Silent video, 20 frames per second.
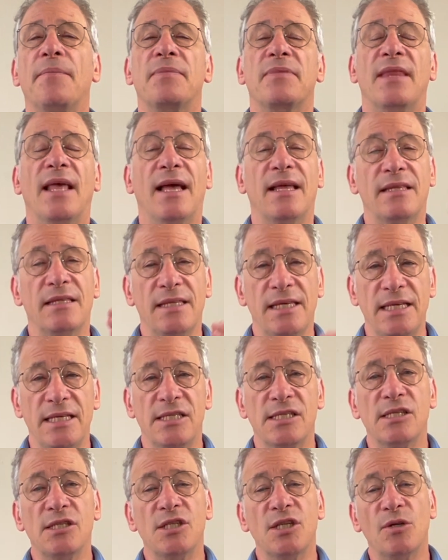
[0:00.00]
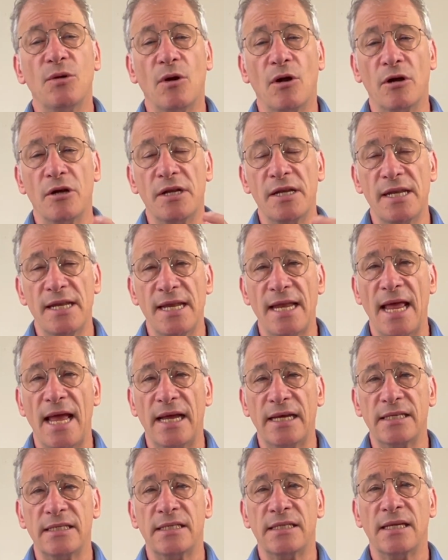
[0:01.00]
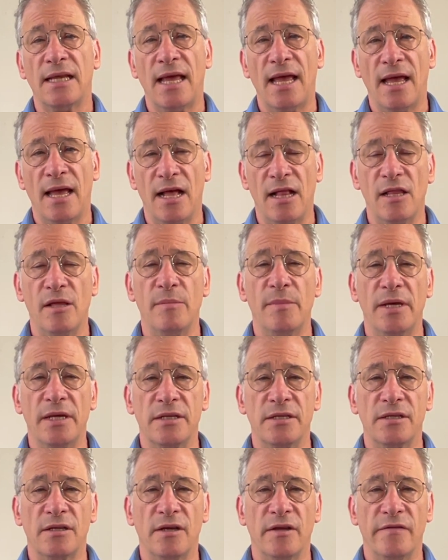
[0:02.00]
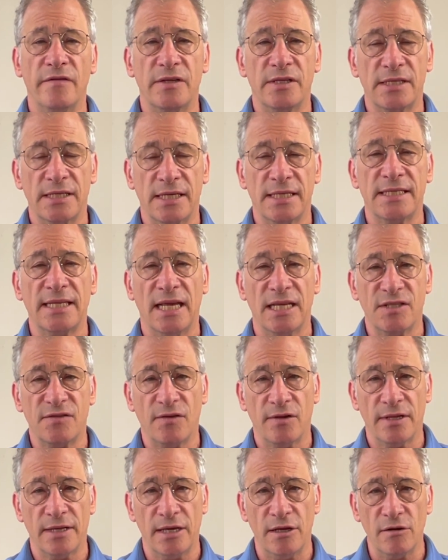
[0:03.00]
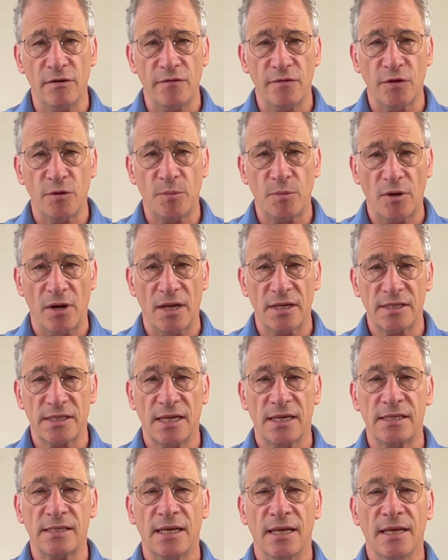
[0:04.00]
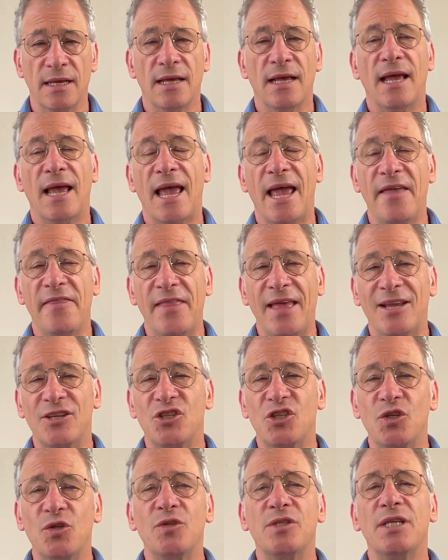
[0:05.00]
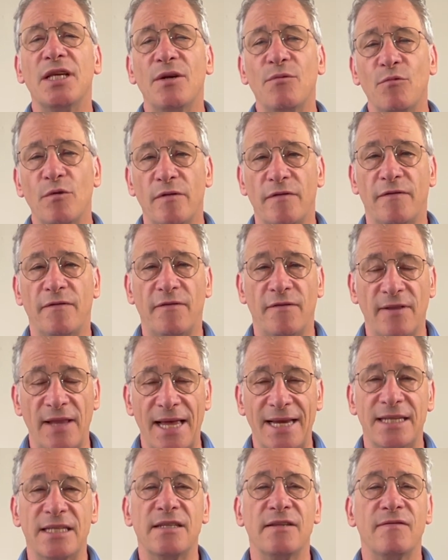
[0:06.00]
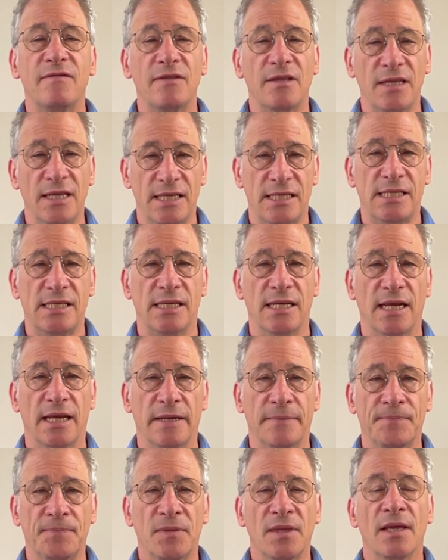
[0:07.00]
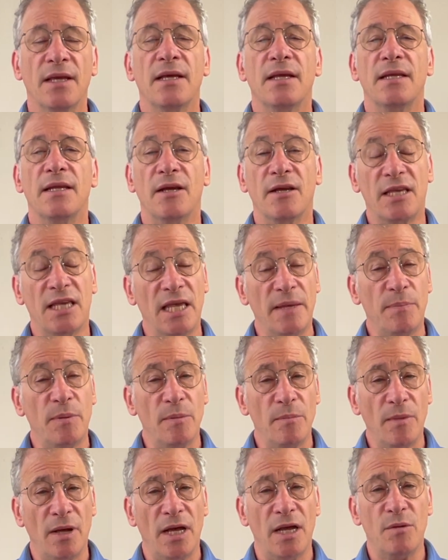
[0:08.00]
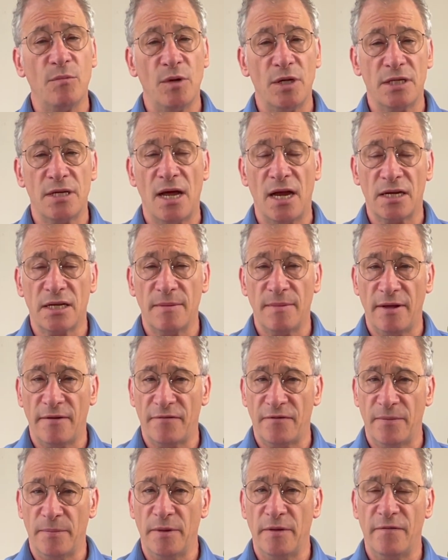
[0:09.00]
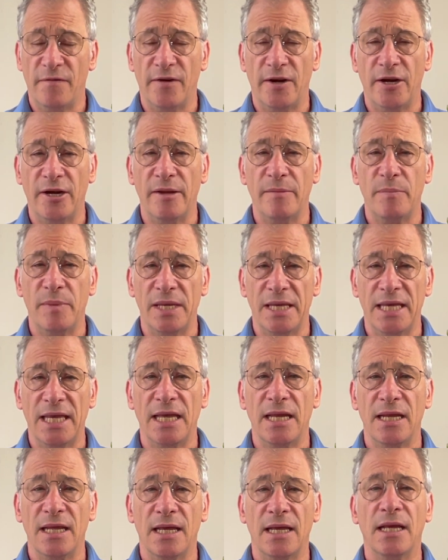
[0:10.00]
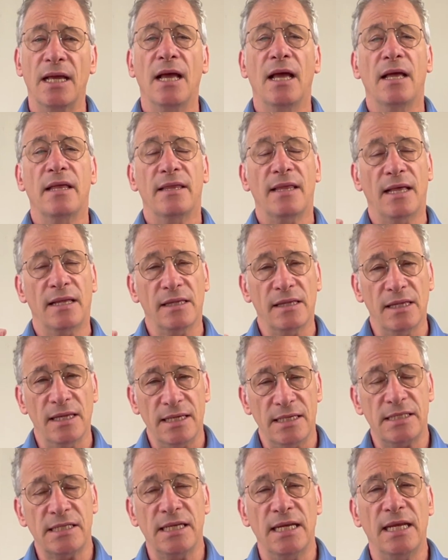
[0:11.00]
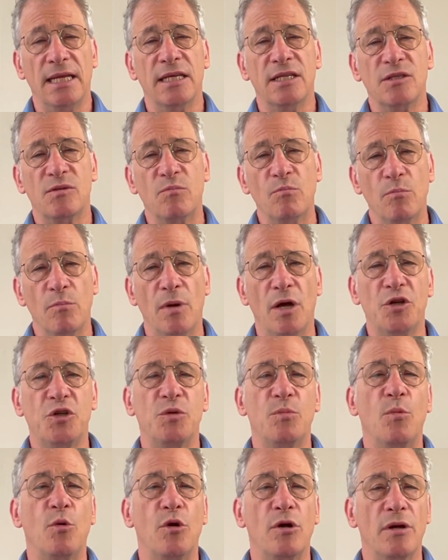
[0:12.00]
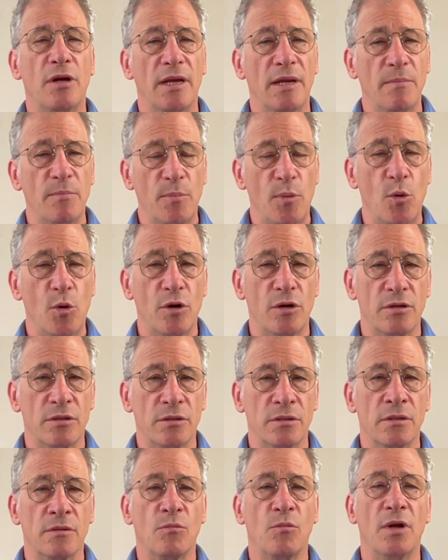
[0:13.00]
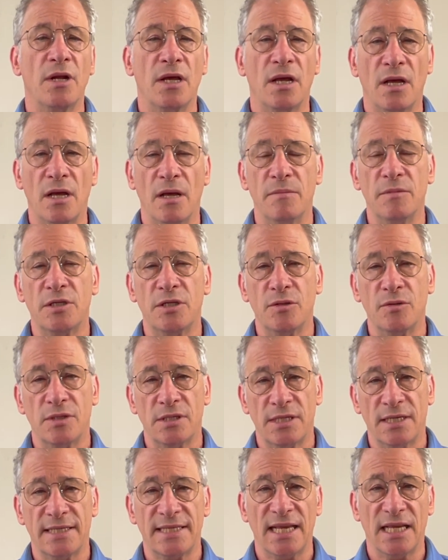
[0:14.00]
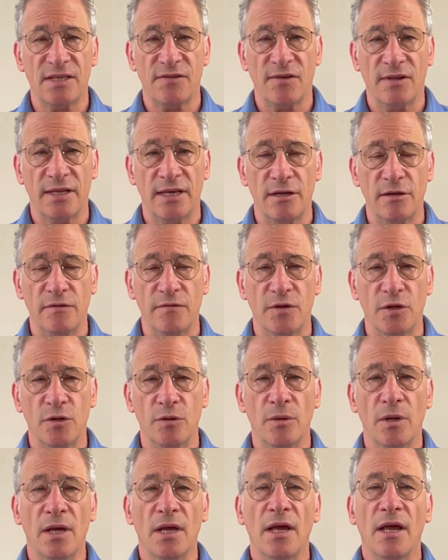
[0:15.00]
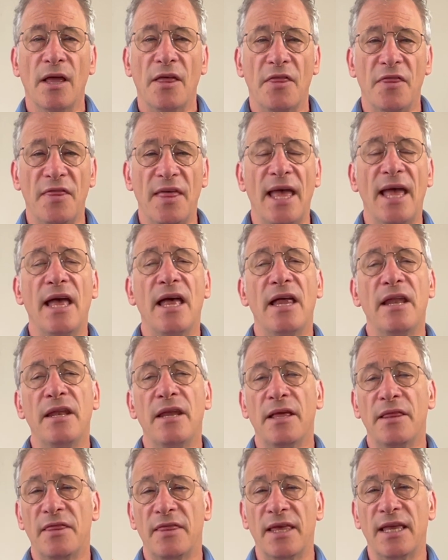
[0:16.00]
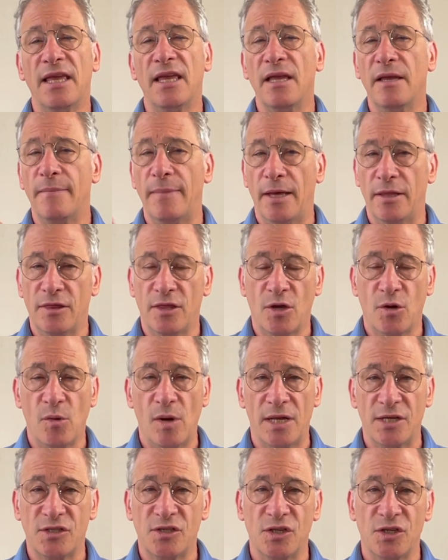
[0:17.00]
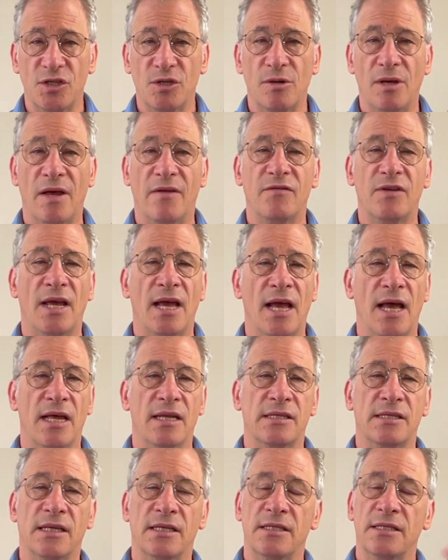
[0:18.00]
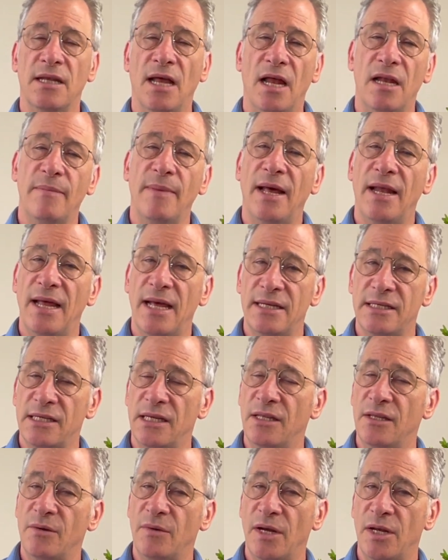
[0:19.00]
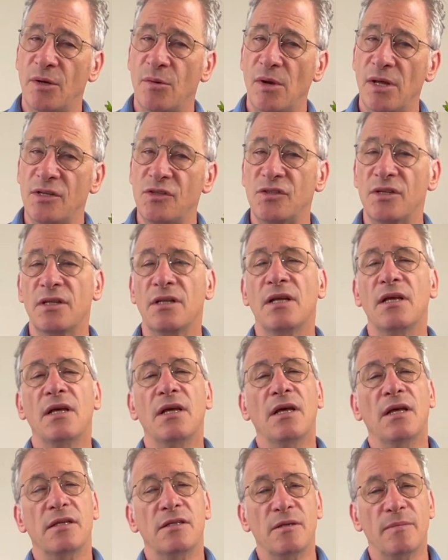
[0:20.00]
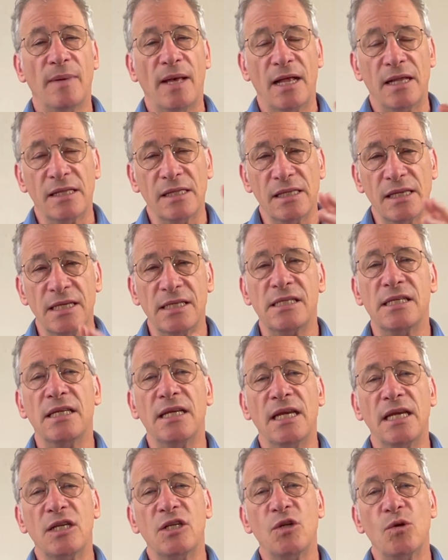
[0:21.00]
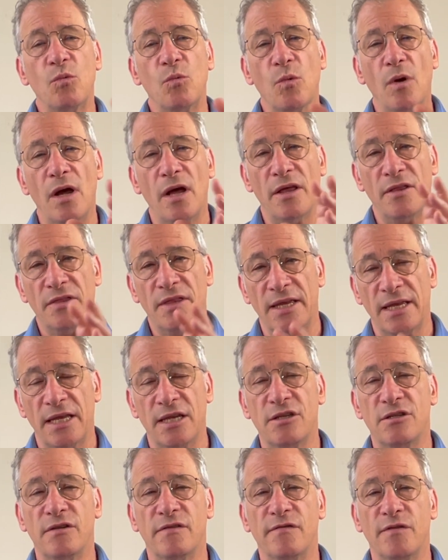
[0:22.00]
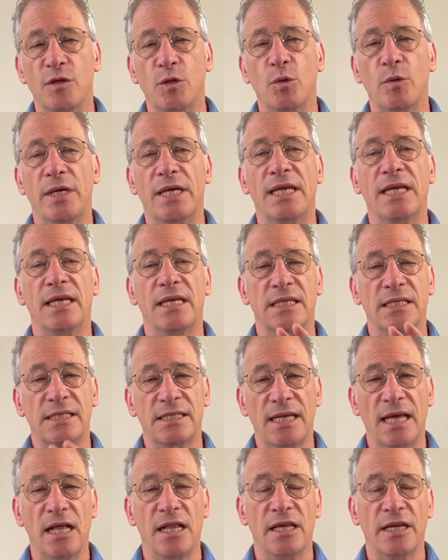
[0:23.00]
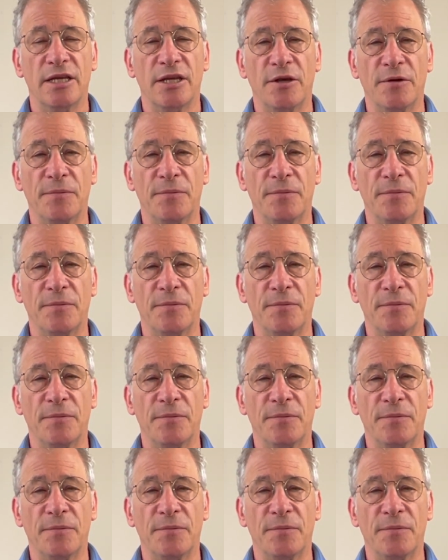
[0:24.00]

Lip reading: that leads into our next element of a successful interview process, and that's using reflective listening. Now, keep in mind, we talked about from the very beginning that listening is much more important when it comes to a successful interview than thinking about the questions you have to ask. It's not about asking the right question. It's about listening to what the interviewee is telling you.